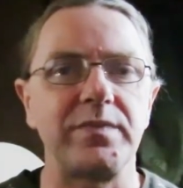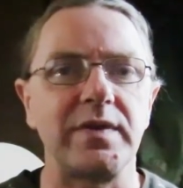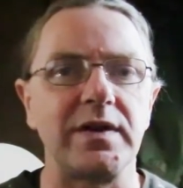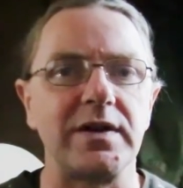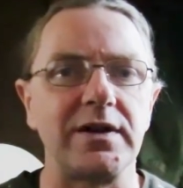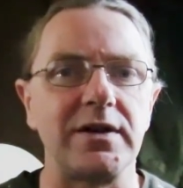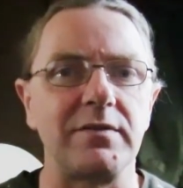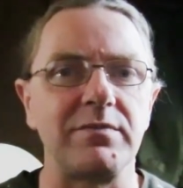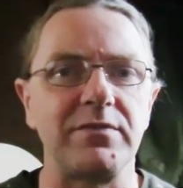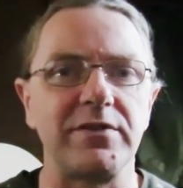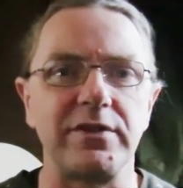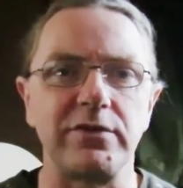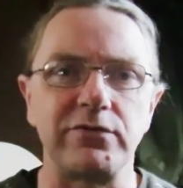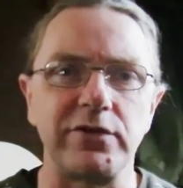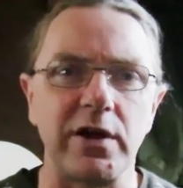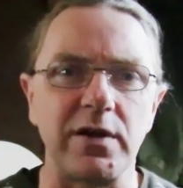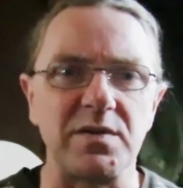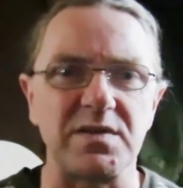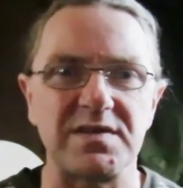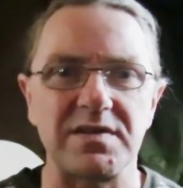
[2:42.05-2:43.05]
The
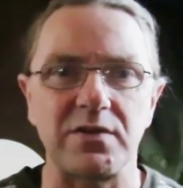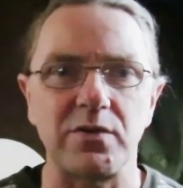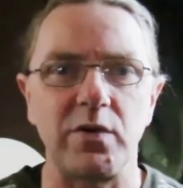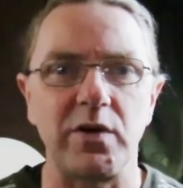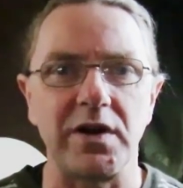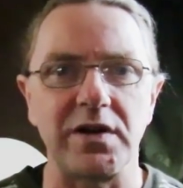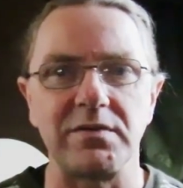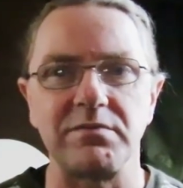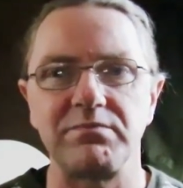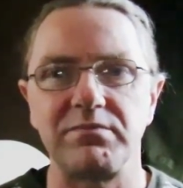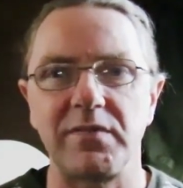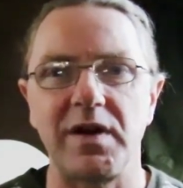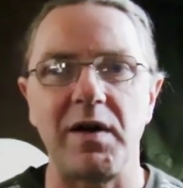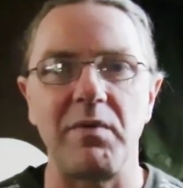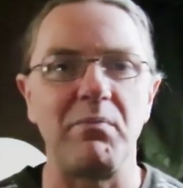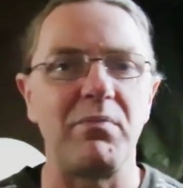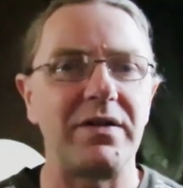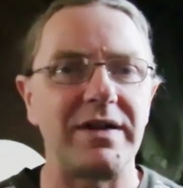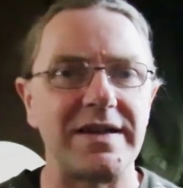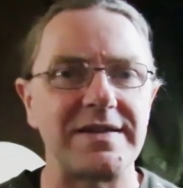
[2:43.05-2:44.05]
roads are quite
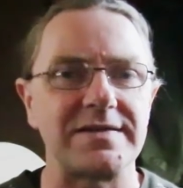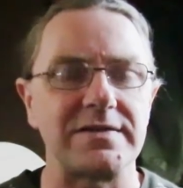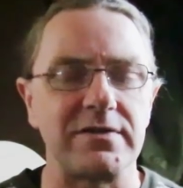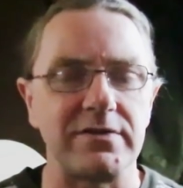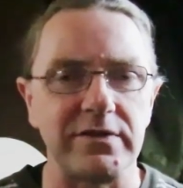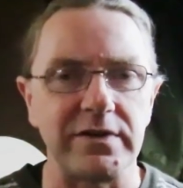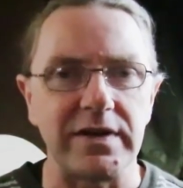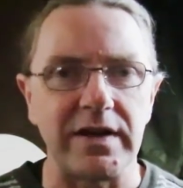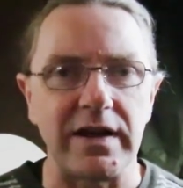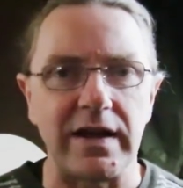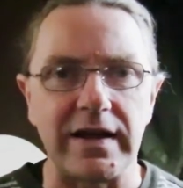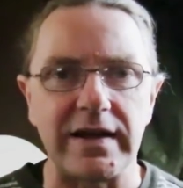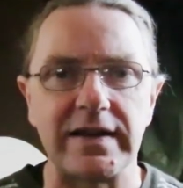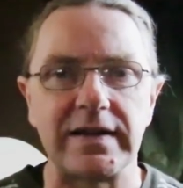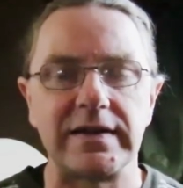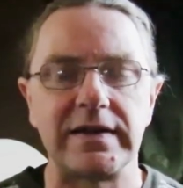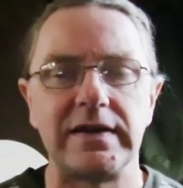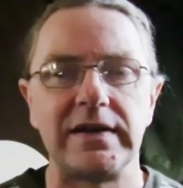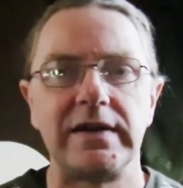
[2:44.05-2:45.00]
unpleasant, really.